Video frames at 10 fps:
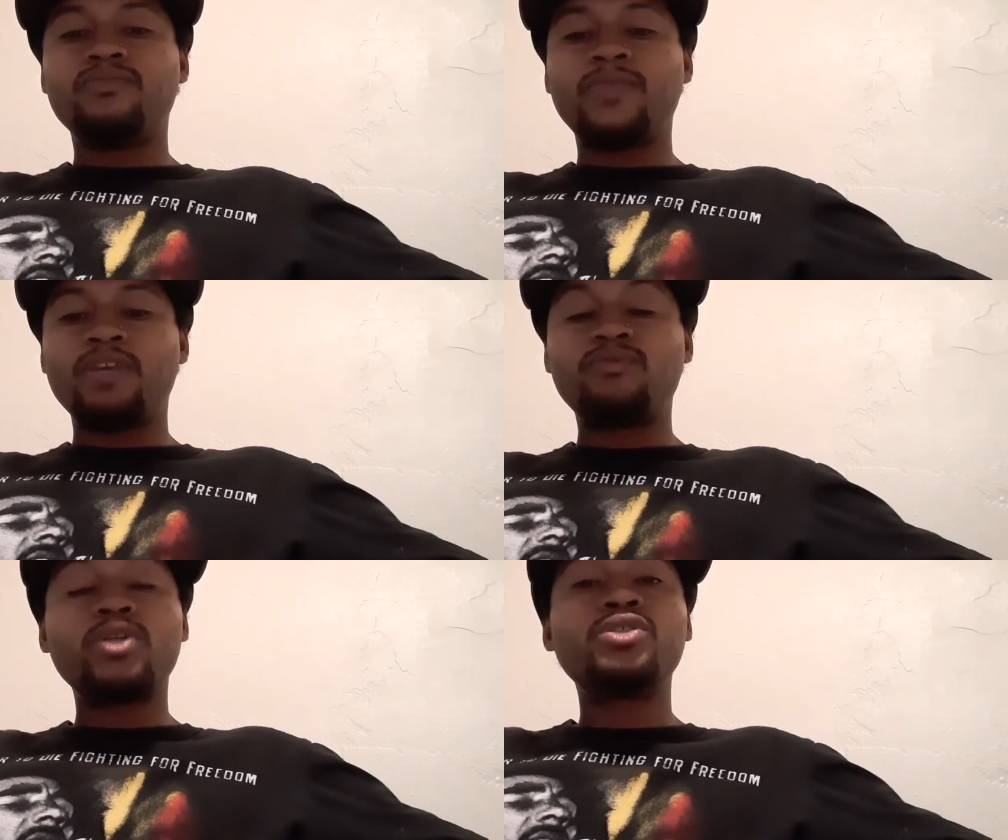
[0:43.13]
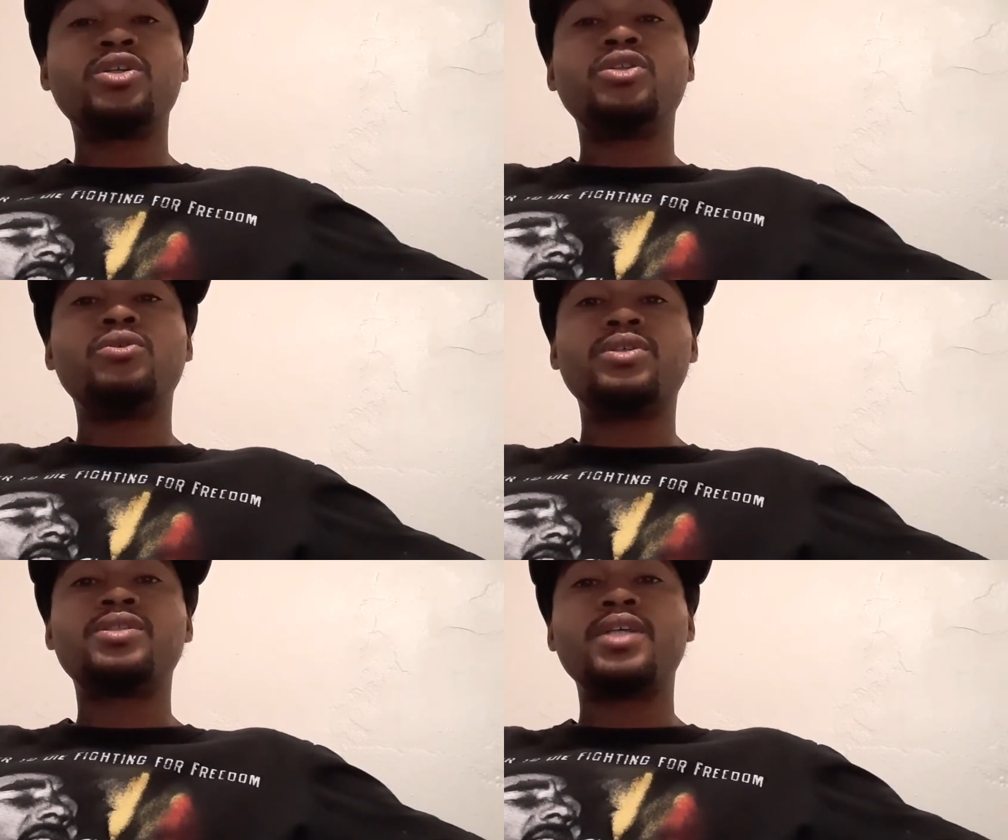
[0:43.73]
they first took
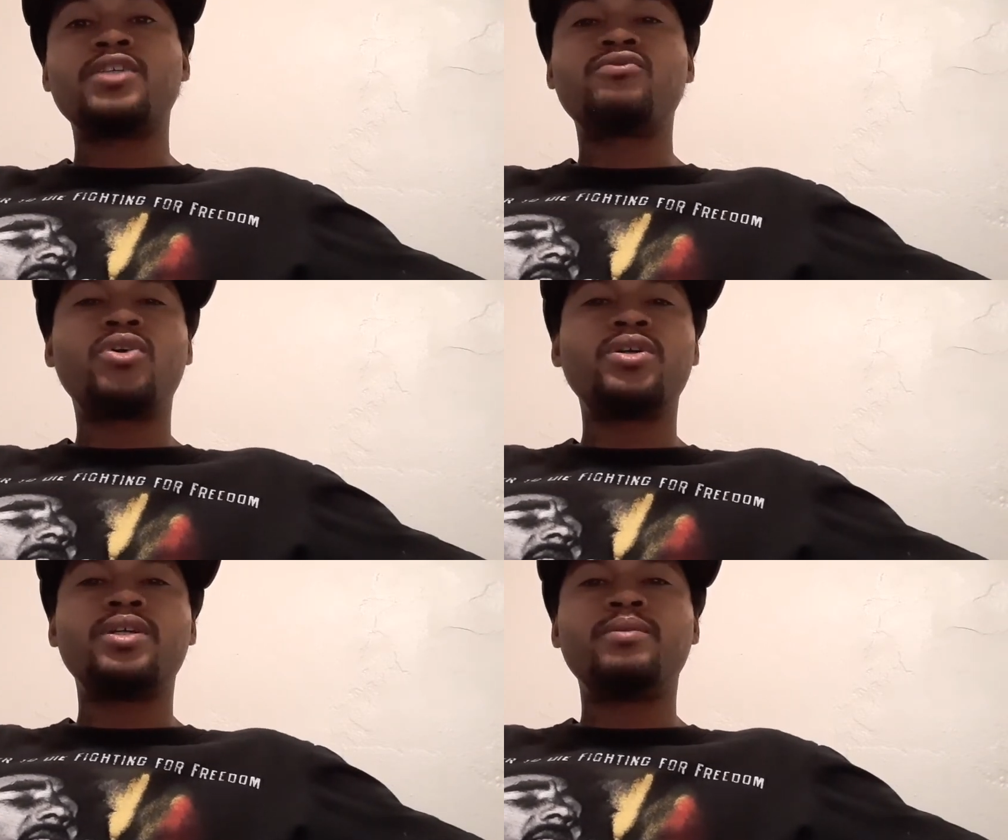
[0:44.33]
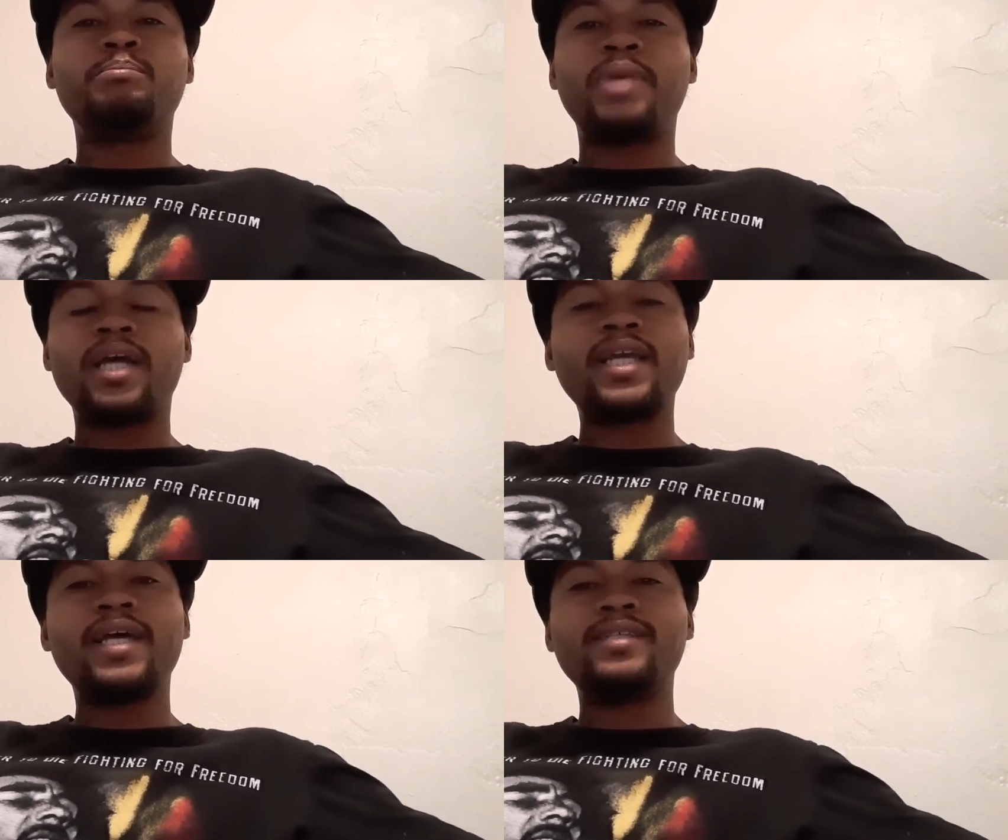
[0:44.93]
notice as far
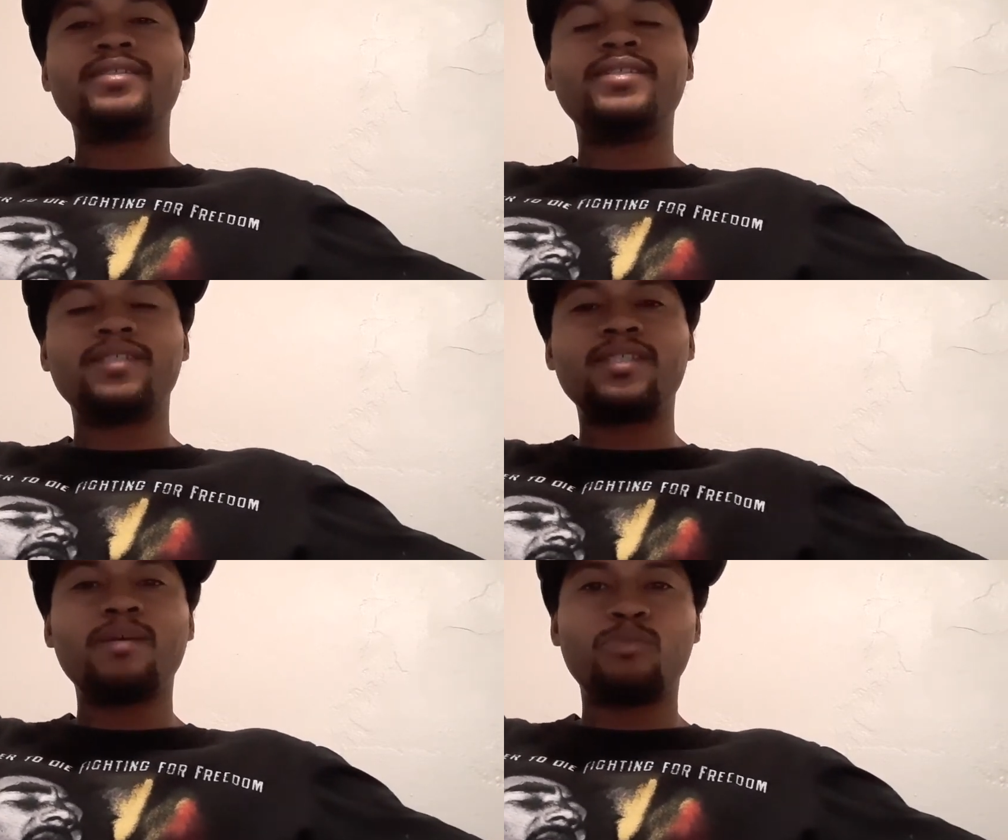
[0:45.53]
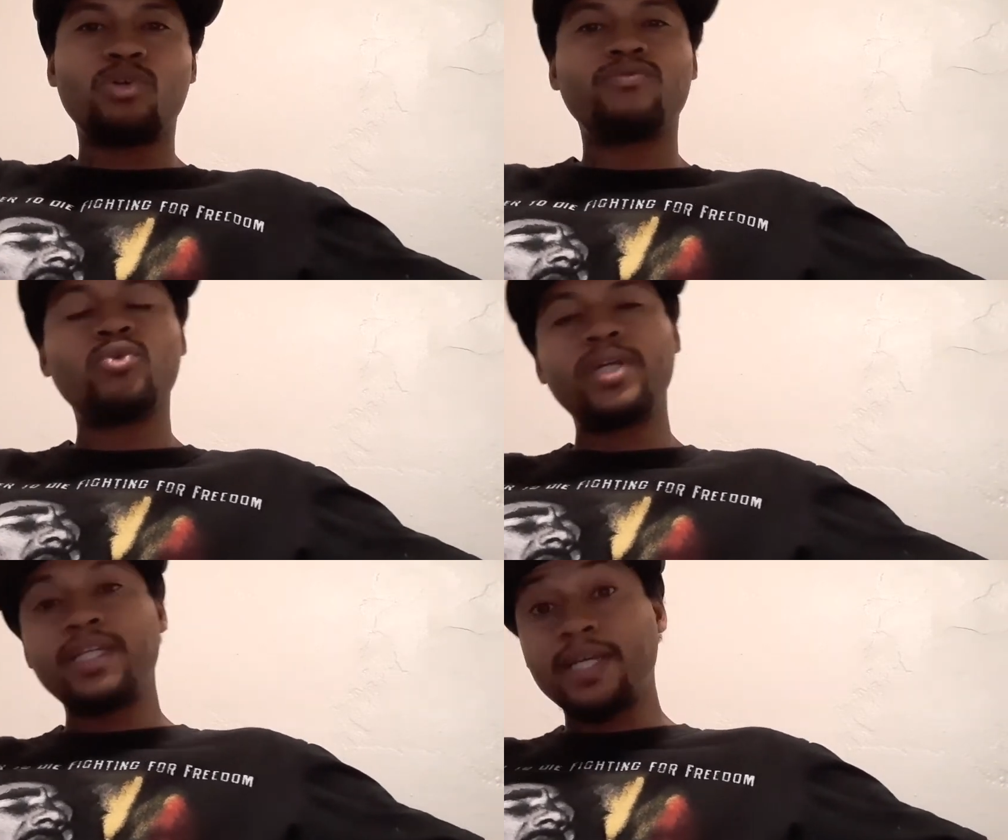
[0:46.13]
back as December of
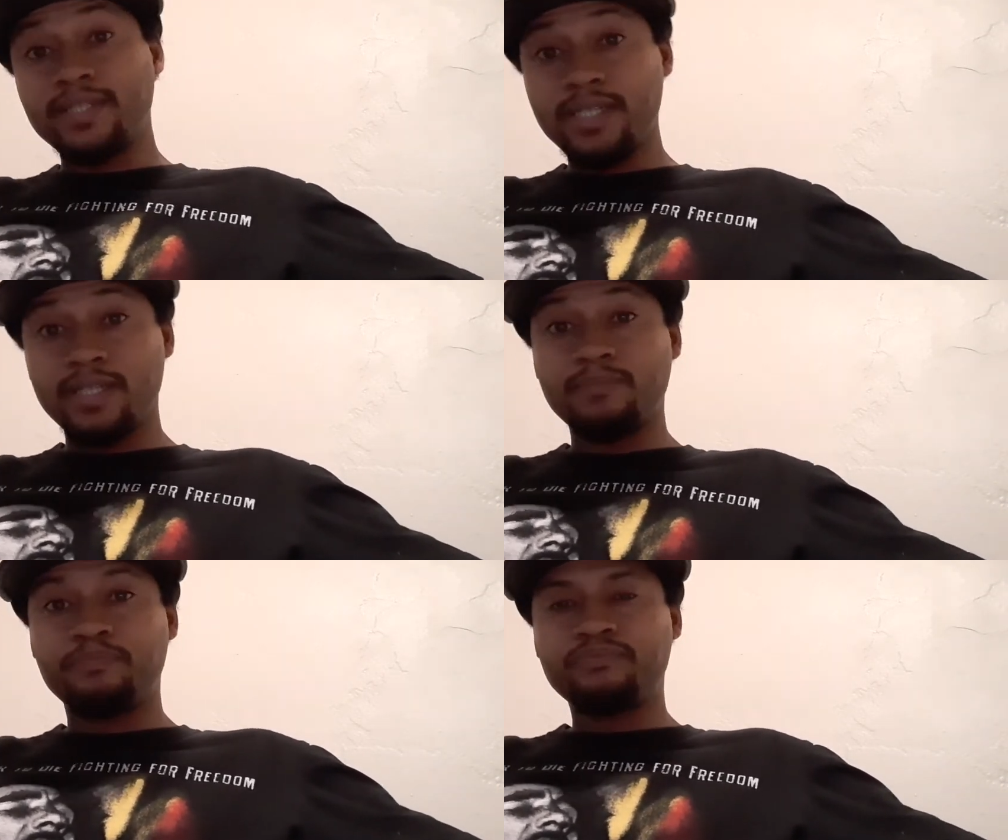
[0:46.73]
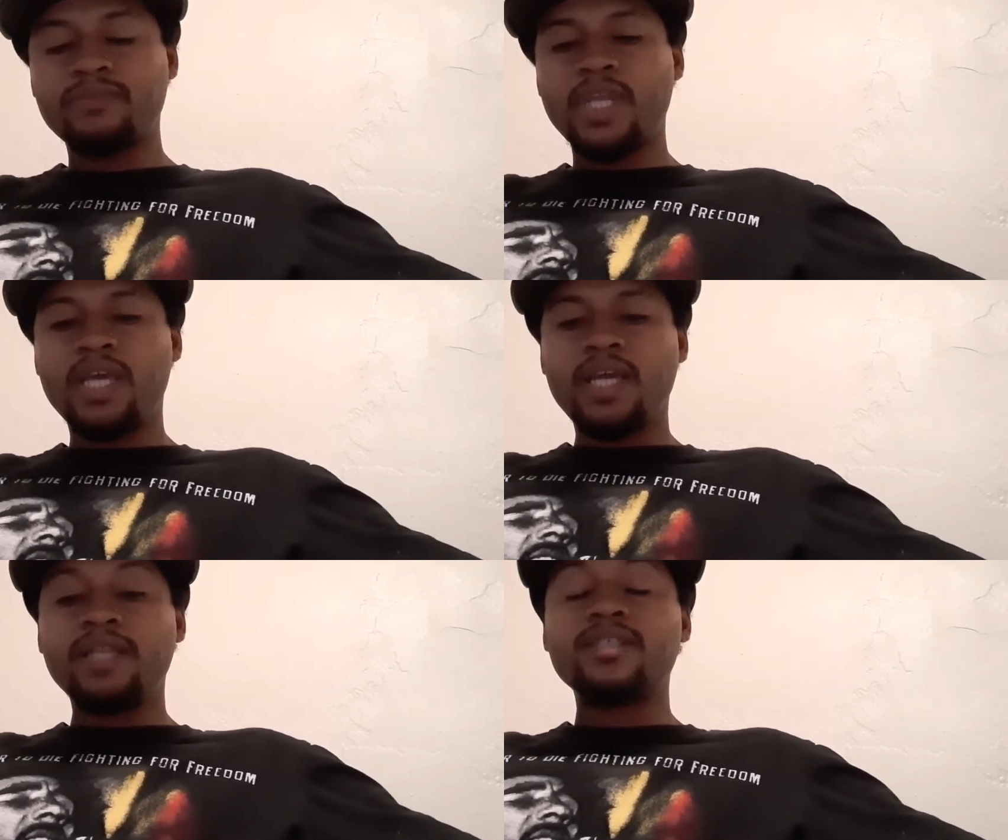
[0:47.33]
2019
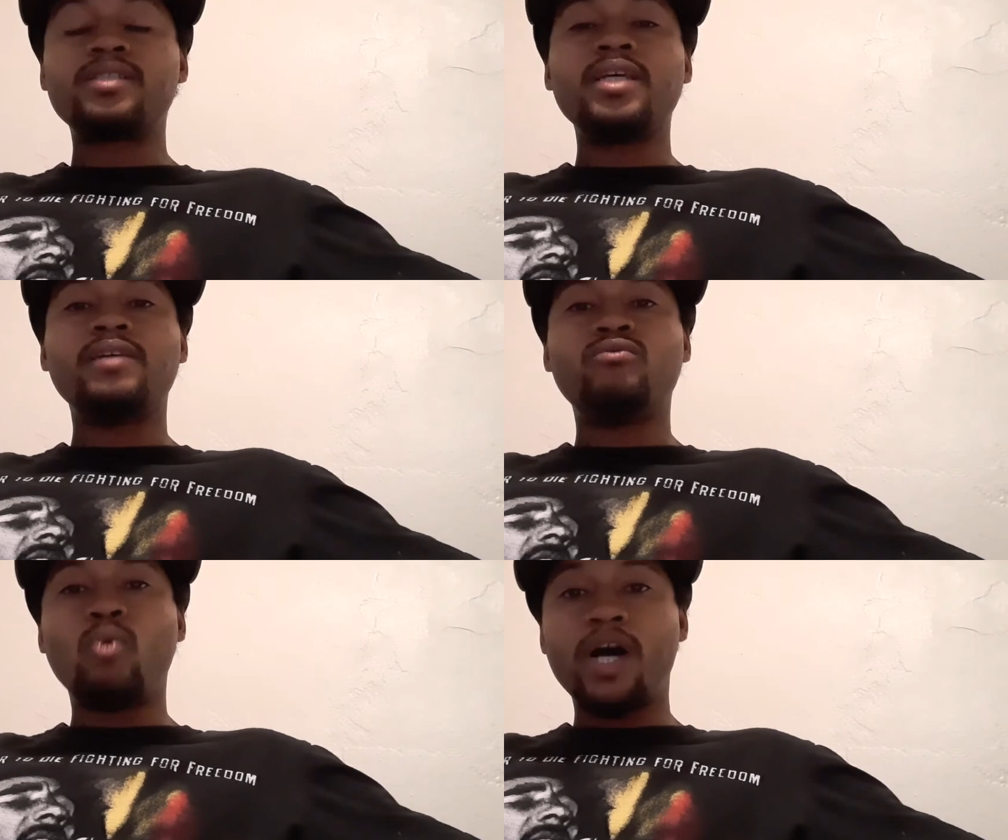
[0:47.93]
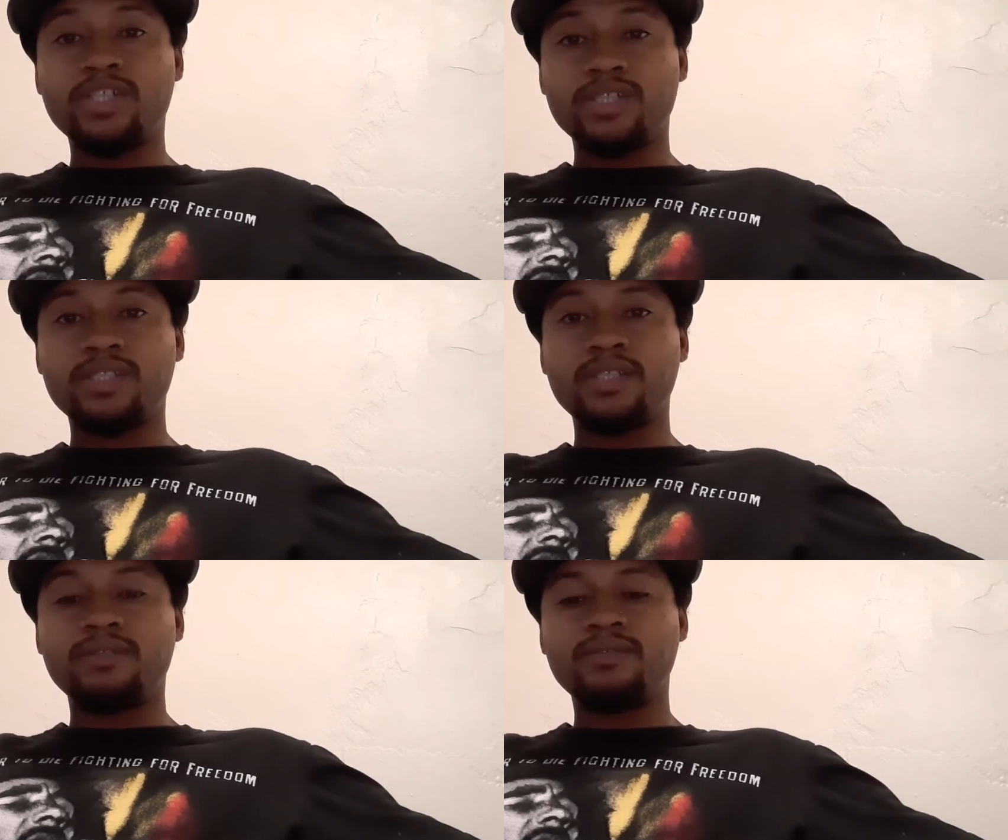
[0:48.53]
in the state of
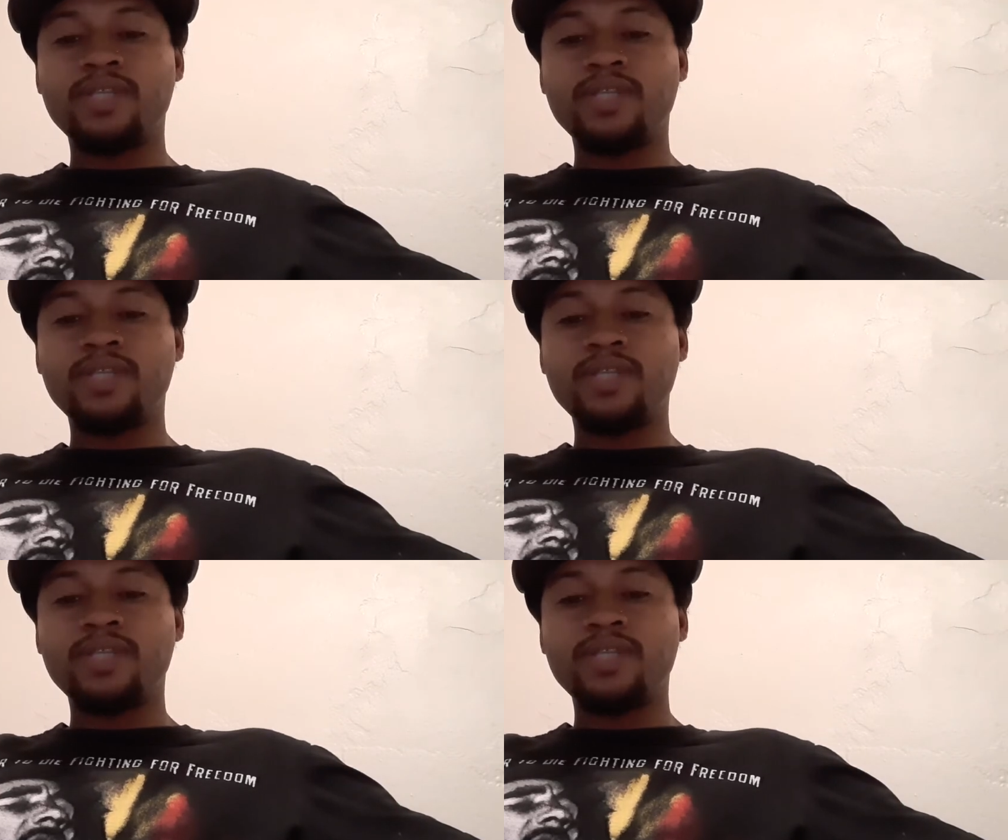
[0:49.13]
Washington.